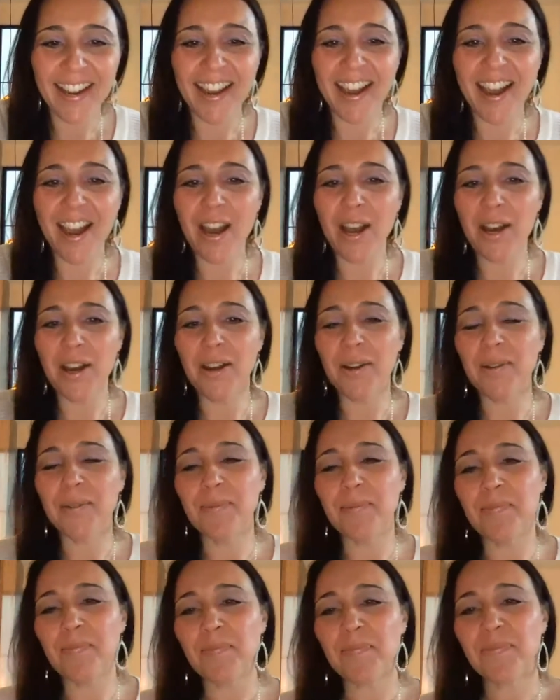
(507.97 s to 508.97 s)

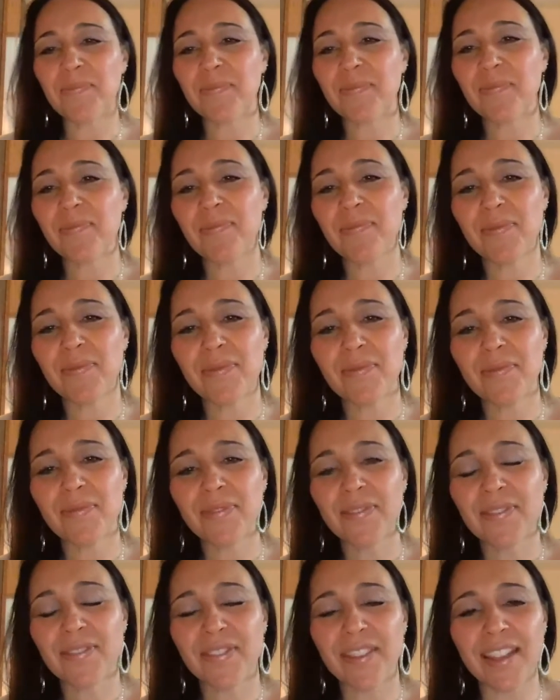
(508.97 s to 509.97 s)
And
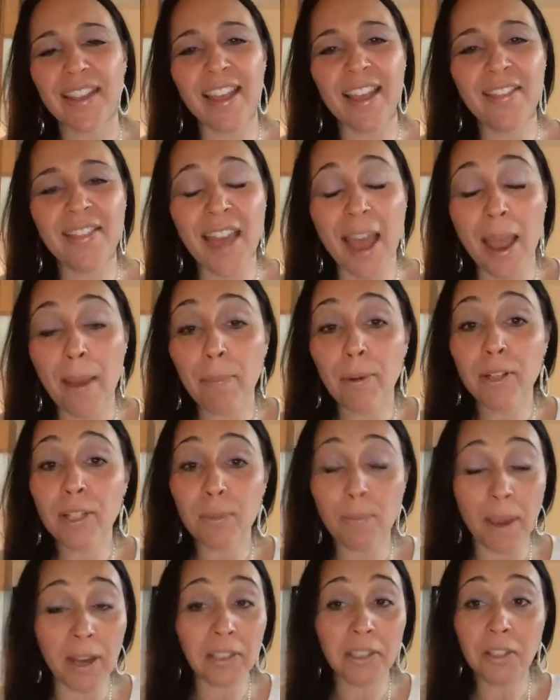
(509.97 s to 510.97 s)
that
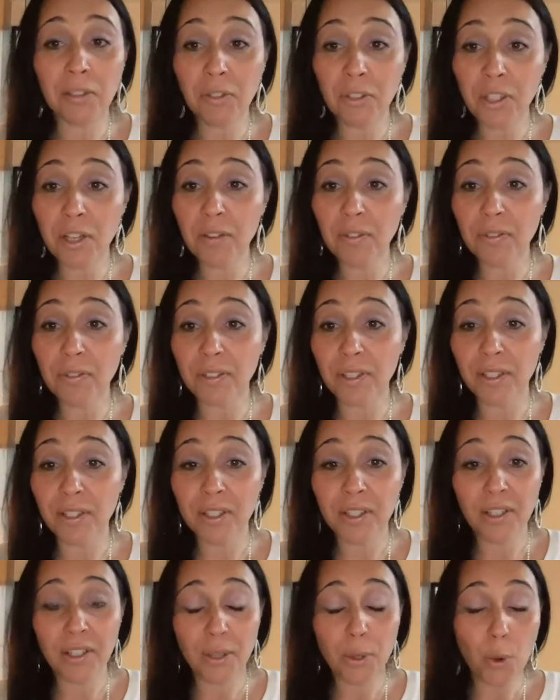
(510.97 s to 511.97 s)
perspective shift,
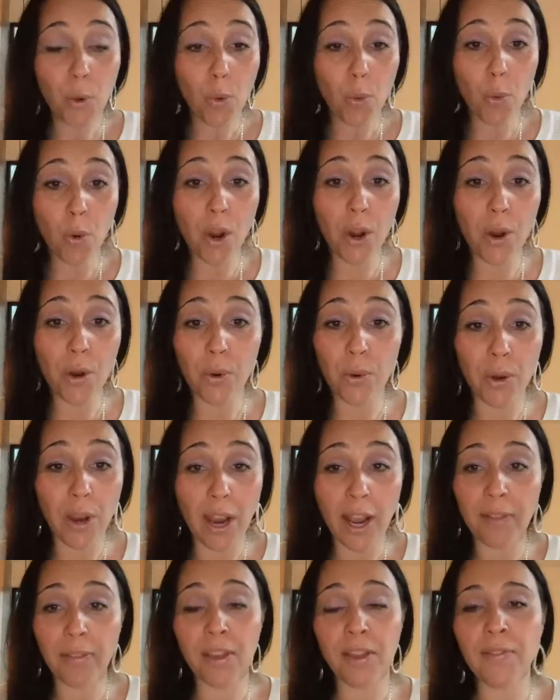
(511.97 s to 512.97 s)
whoa,
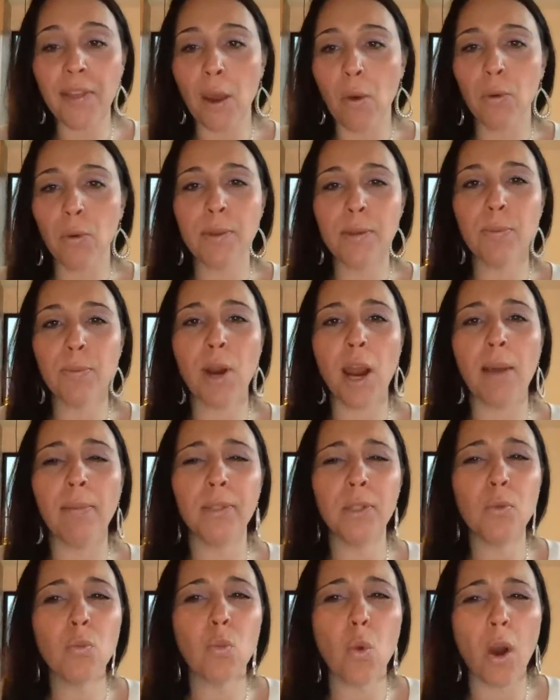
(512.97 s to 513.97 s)
I think that would be
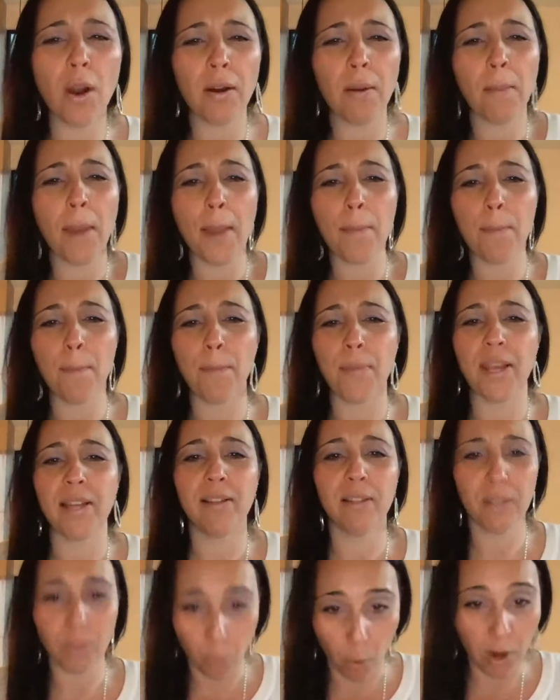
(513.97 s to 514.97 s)
probably one of my
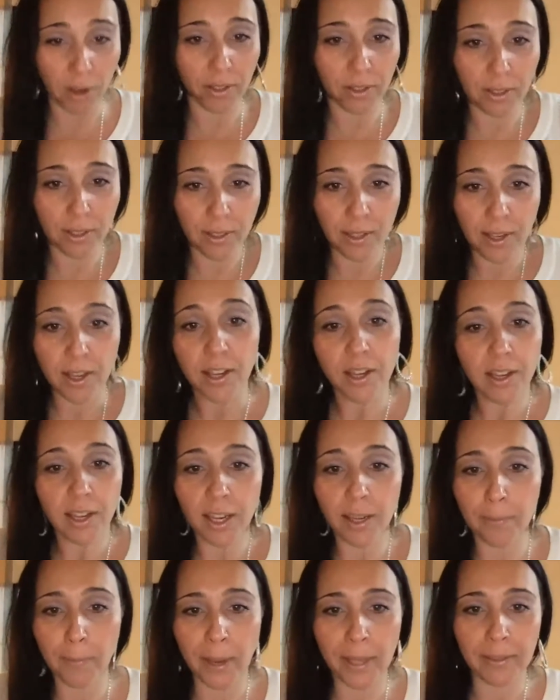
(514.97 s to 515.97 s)
biggest ones
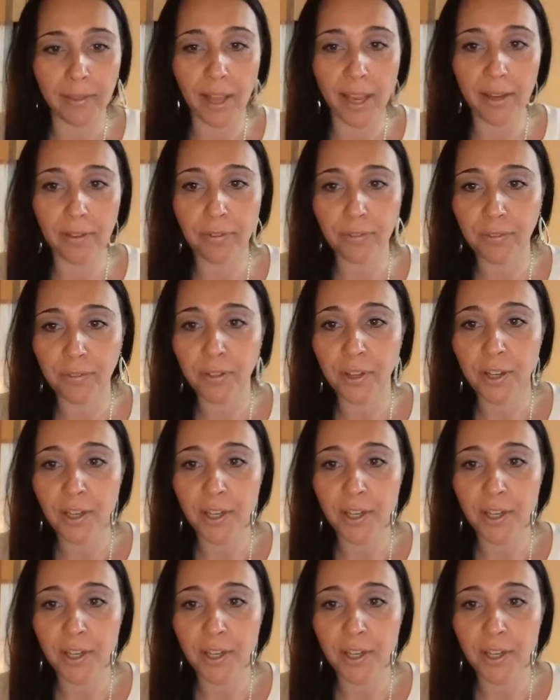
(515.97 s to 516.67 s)
in my life,